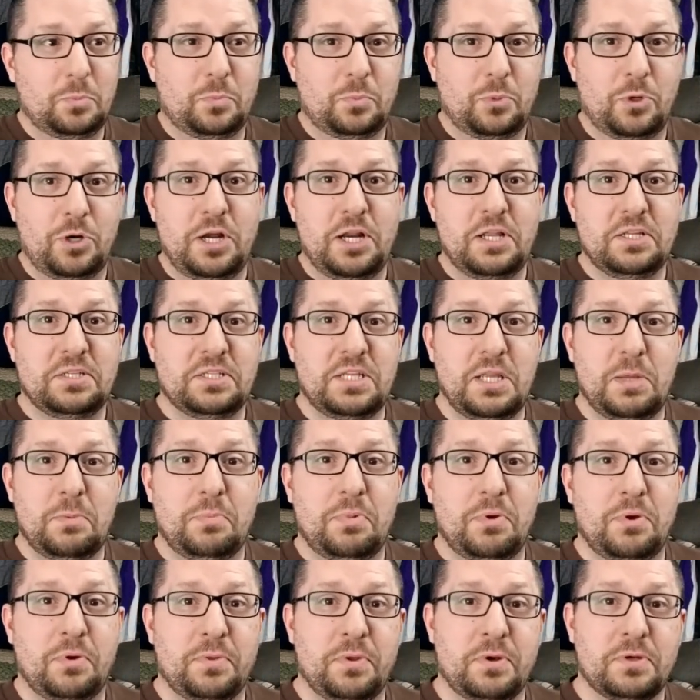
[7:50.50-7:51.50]
Pretty
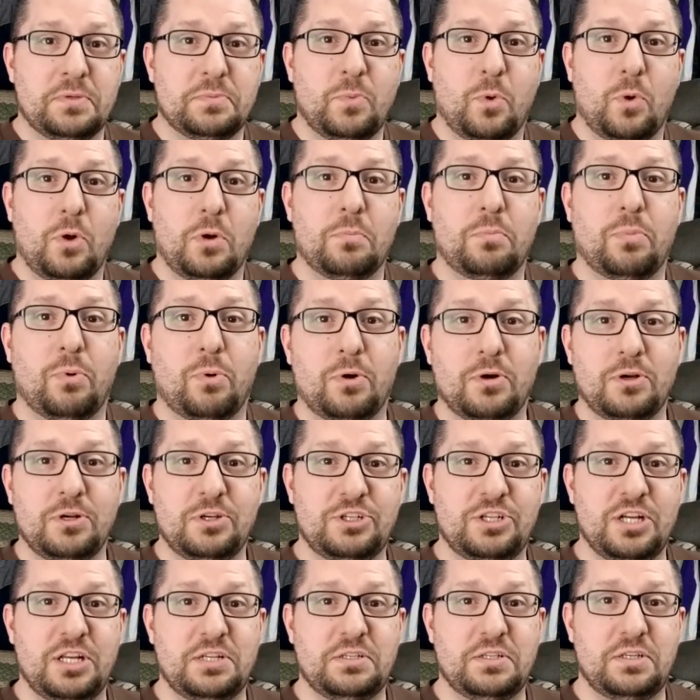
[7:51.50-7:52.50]
simple. There's more
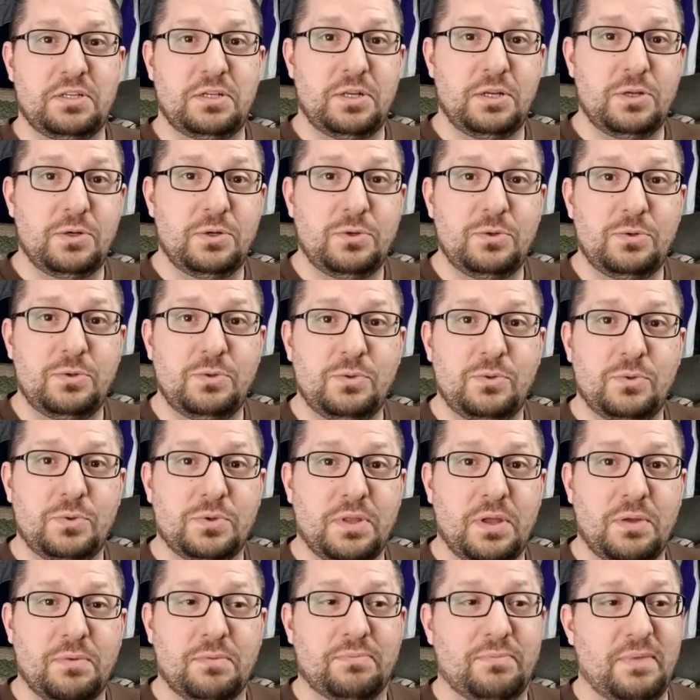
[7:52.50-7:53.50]
important shit to do
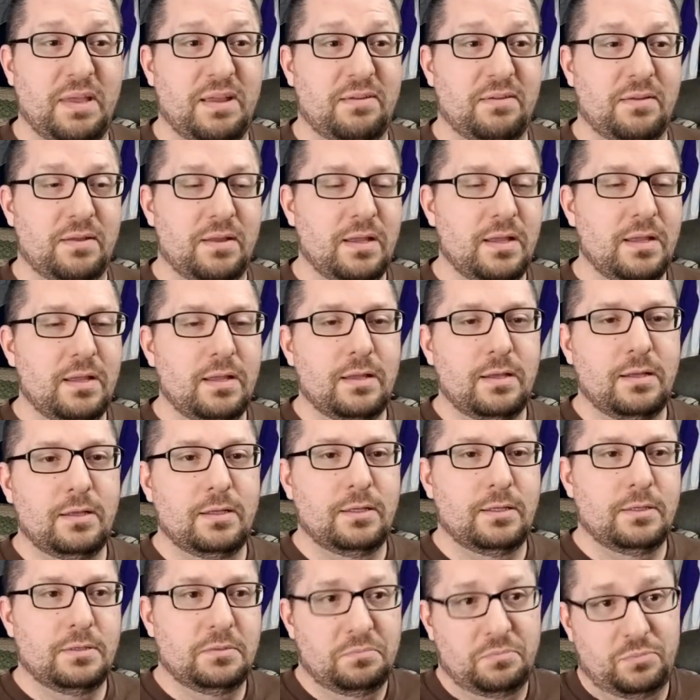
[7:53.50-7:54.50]
without, like,
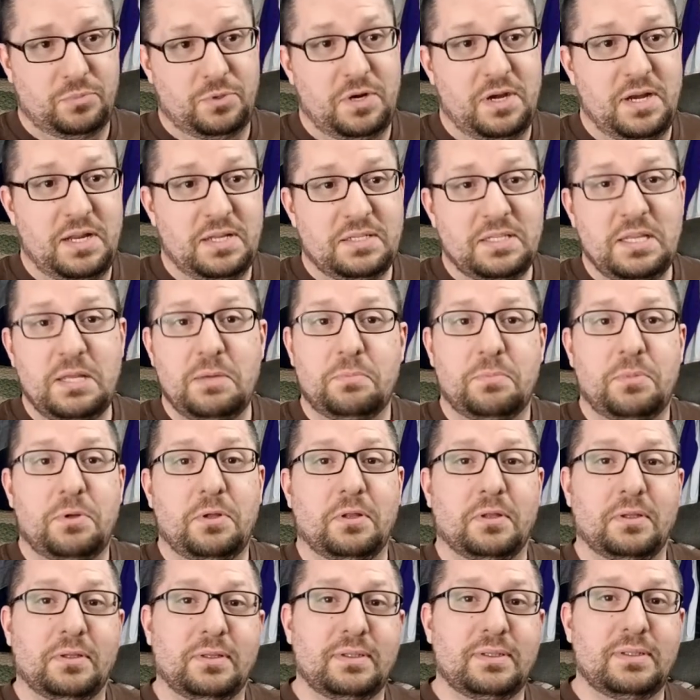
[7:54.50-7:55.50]
pretty
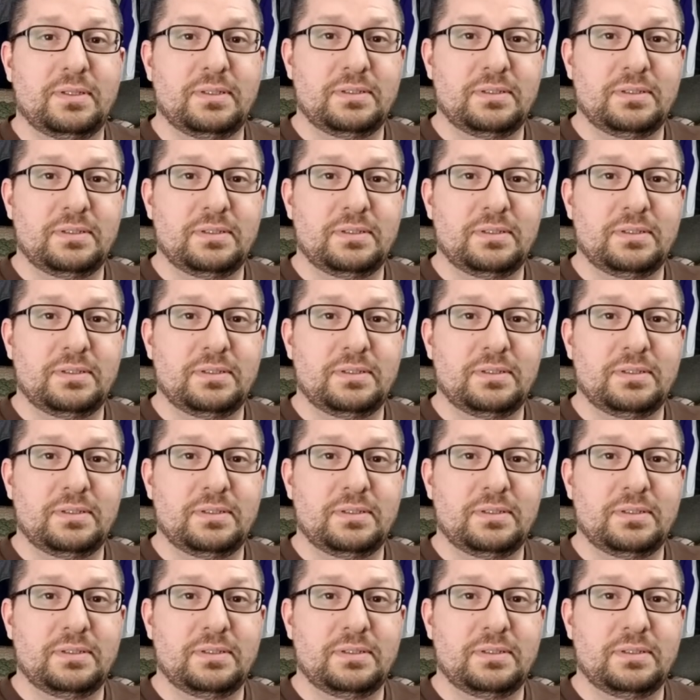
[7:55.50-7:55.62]
simple.